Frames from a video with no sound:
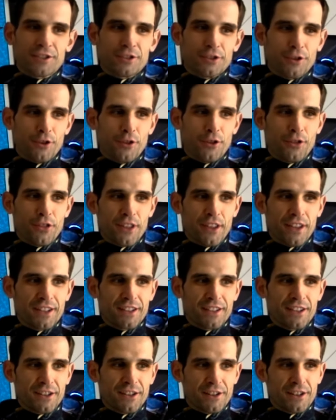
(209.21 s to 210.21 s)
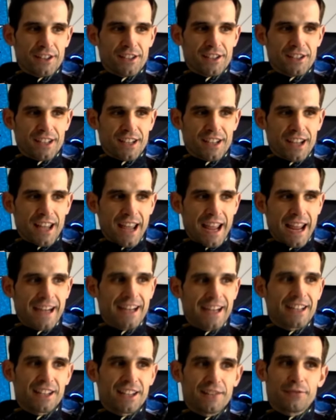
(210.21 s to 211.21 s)
So you think there is
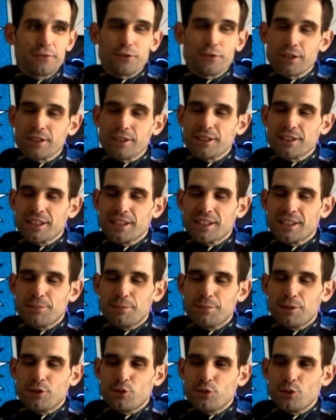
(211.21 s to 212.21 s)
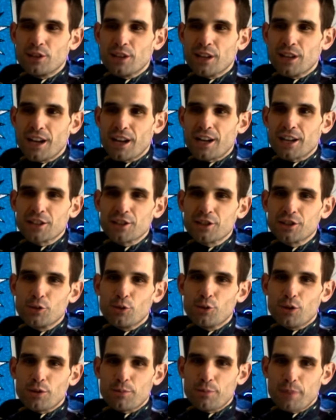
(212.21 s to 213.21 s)
any differences between the art you
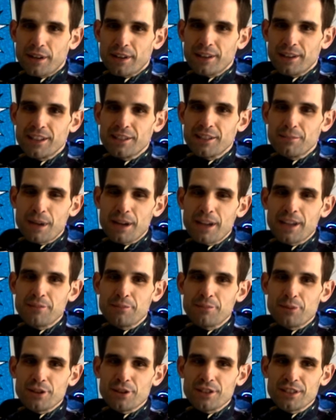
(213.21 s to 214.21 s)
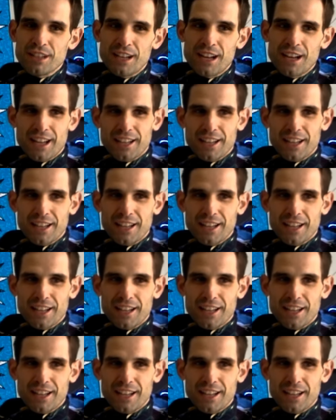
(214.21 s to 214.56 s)
were painting back in Brazil